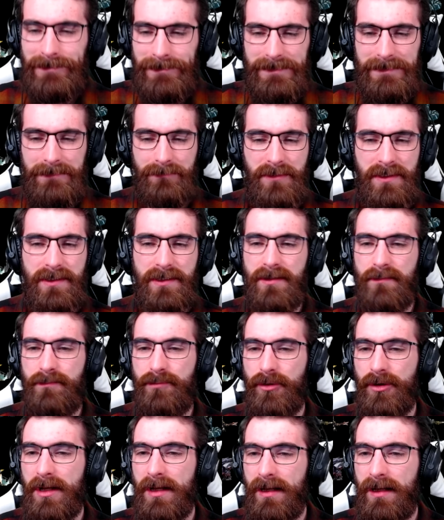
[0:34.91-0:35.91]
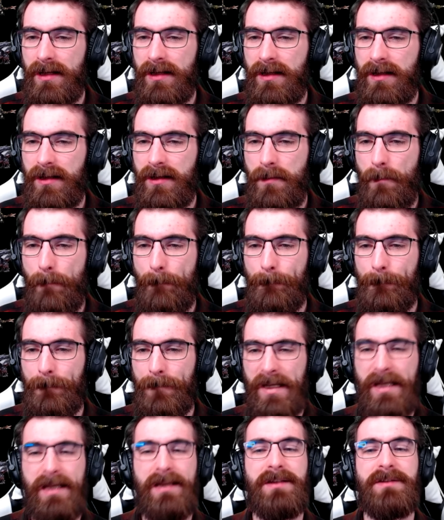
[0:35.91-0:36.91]
I'm just going to put it in
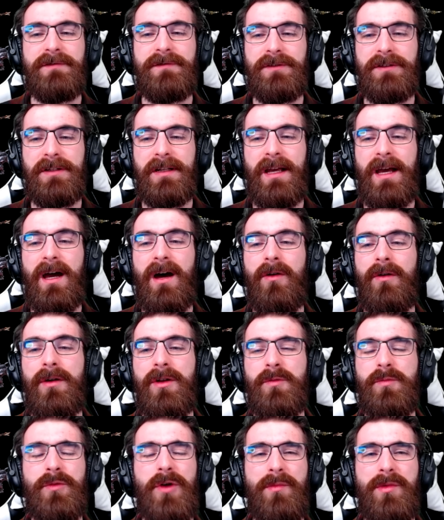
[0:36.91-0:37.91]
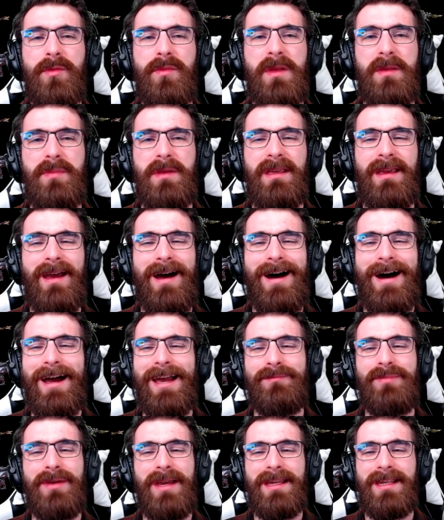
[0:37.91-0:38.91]
beta for now. It'll probably be
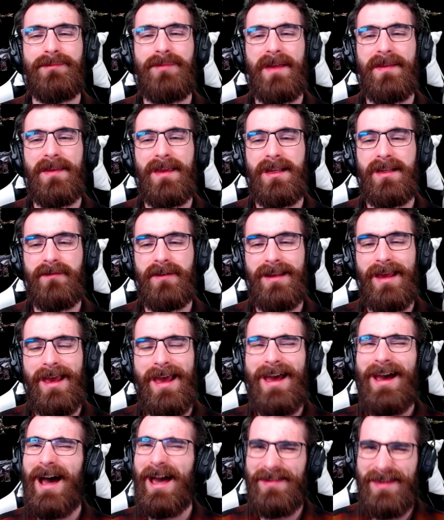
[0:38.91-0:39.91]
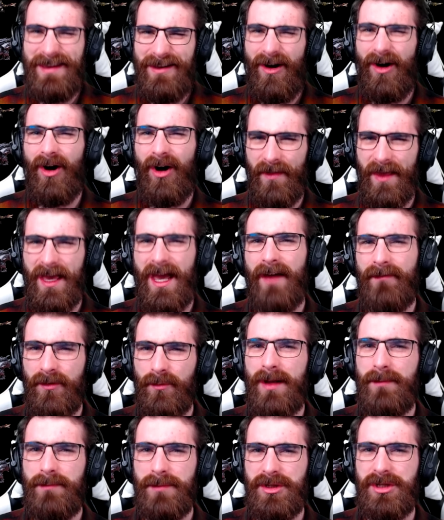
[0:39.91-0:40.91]
high beta by the end of it. I think all the
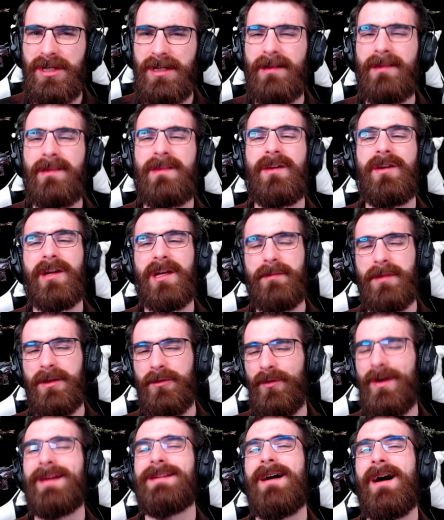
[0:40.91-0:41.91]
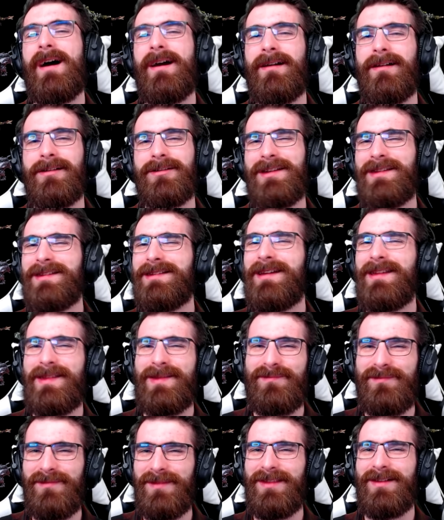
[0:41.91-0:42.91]
heavyweight machines are going to be ranked higher just
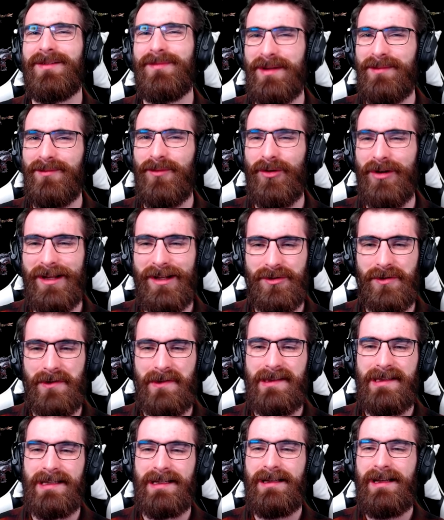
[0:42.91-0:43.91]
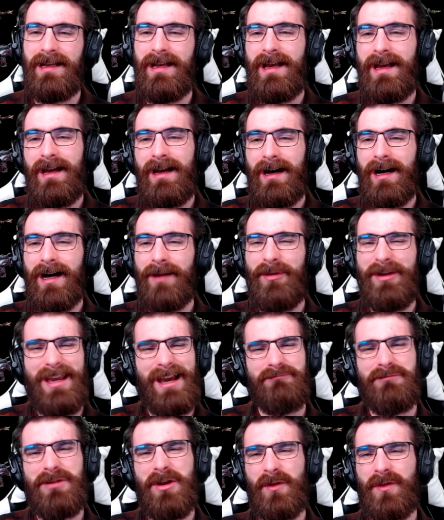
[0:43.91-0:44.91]
because they're a bit more interesting. But yeah,
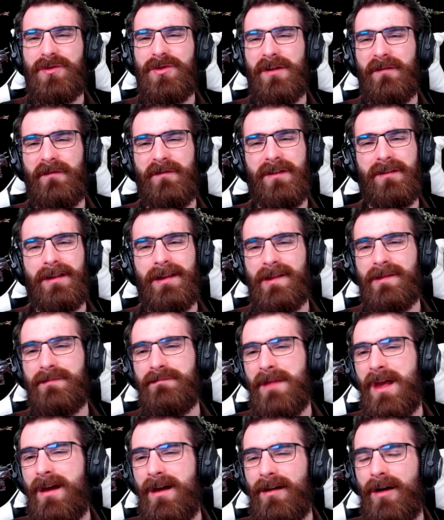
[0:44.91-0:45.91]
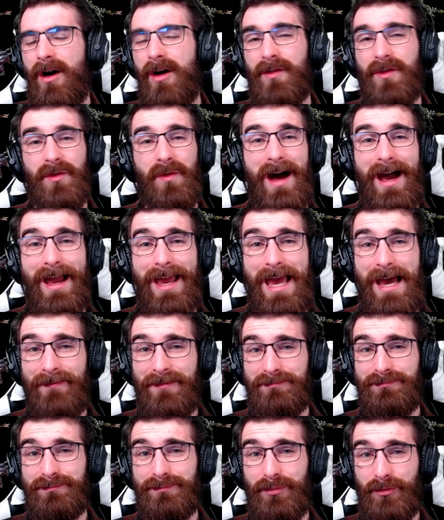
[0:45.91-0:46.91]
no strong feelings. Also, I
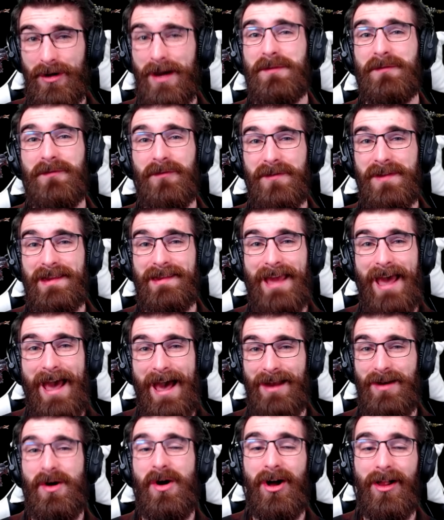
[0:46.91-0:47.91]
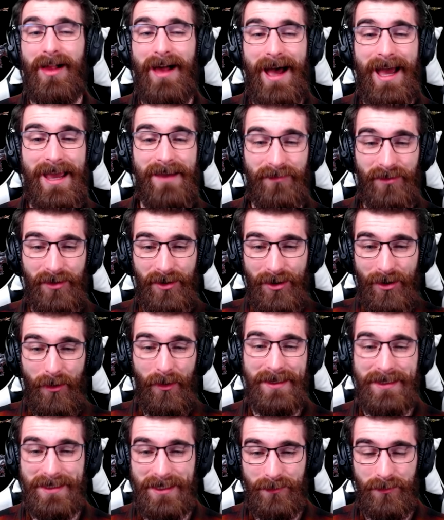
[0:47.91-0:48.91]
haven't prepped for this at all. I have no
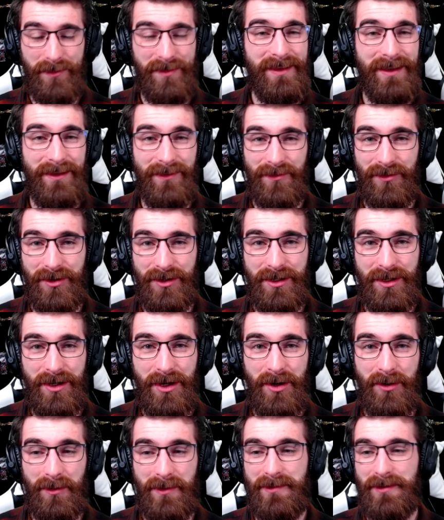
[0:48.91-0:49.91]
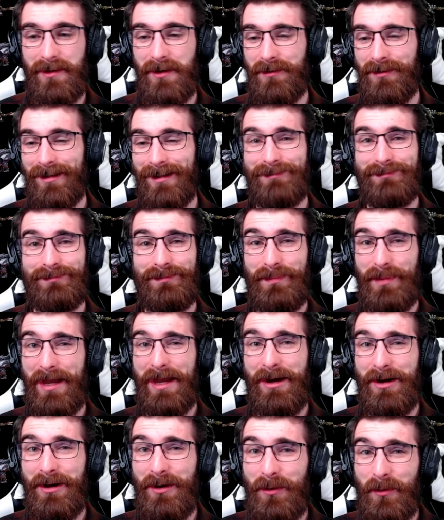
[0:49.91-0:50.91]
idea where things are going to go, so
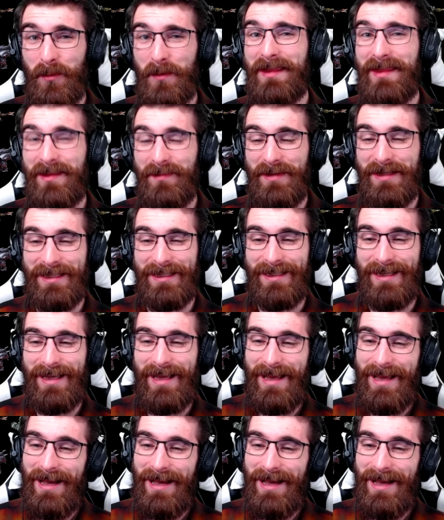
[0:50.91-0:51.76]
bear with me.